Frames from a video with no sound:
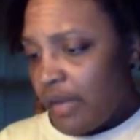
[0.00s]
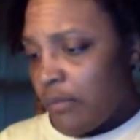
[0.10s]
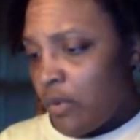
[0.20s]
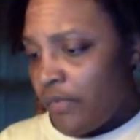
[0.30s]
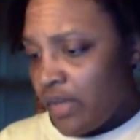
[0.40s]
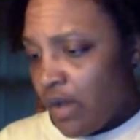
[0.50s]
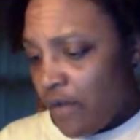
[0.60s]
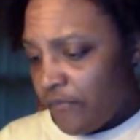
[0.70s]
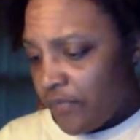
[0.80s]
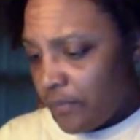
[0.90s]
moving
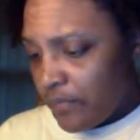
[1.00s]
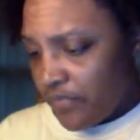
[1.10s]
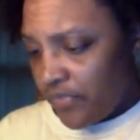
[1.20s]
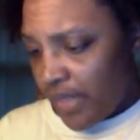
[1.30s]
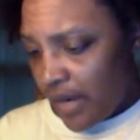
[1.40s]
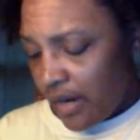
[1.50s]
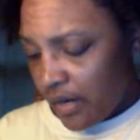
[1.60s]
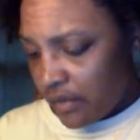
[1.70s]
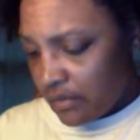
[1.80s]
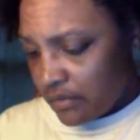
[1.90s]
on from
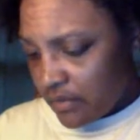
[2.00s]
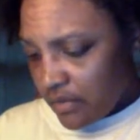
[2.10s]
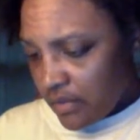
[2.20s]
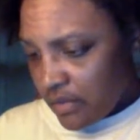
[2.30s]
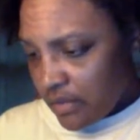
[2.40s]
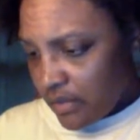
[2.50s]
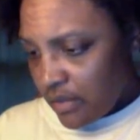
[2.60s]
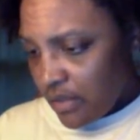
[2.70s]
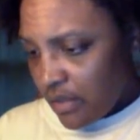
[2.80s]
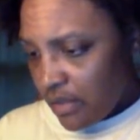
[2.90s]
there,
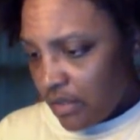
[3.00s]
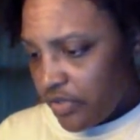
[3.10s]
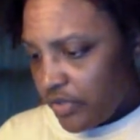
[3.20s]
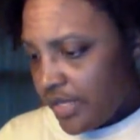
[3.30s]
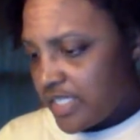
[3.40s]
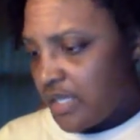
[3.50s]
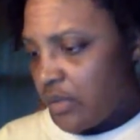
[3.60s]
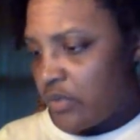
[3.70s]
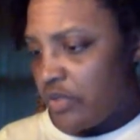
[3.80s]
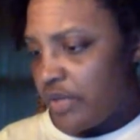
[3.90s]
your
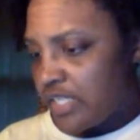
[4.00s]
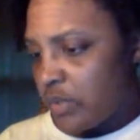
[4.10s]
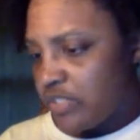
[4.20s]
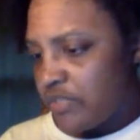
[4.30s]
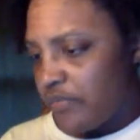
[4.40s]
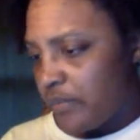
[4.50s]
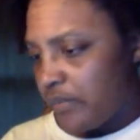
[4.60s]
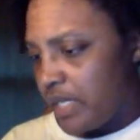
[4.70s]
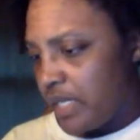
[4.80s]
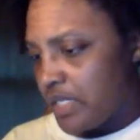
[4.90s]
next question for
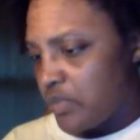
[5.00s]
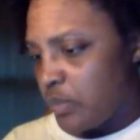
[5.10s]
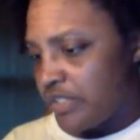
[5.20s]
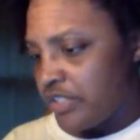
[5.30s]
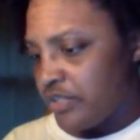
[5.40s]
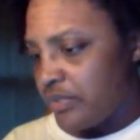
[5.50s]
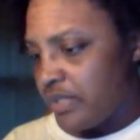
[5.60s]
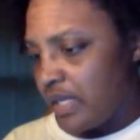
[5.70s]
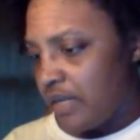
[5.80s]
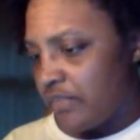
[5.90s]
me is, what did you
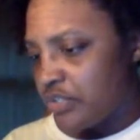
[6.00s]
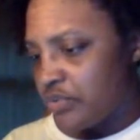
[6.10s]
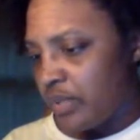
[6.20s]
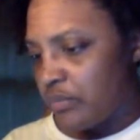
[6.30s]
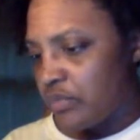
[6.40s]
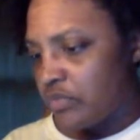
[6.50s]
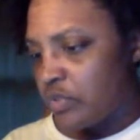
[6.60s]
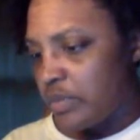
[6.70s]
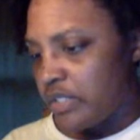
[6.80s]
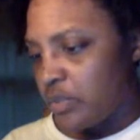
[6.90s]
think of Extreme Rules
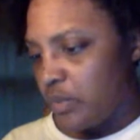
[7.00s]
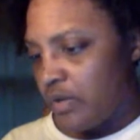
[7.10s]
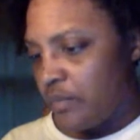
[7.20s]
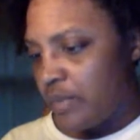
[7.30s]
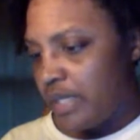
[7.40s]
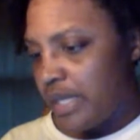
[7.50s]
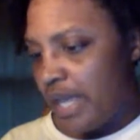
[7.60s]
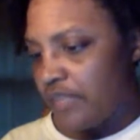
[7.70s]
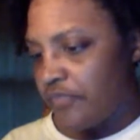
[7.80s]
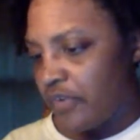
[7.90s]
2012 when he
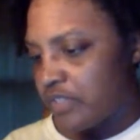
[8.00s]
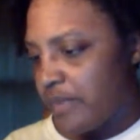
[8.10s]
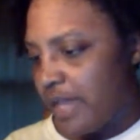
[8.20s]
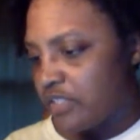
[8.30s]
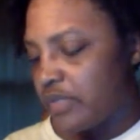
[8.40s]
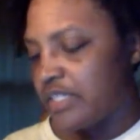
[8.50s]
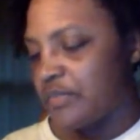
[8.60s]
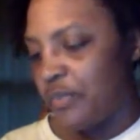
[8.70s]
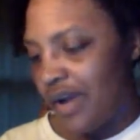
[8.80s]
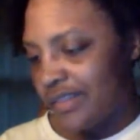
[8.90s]
had his first match
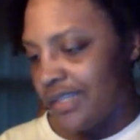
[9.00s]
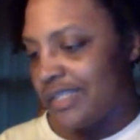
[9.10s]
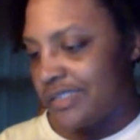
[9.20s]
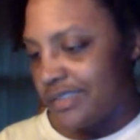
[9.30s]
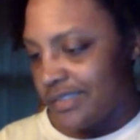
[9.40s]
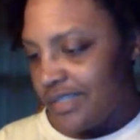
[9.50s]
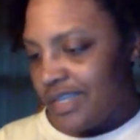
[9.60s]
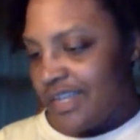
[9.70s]
against Brock Lesnar?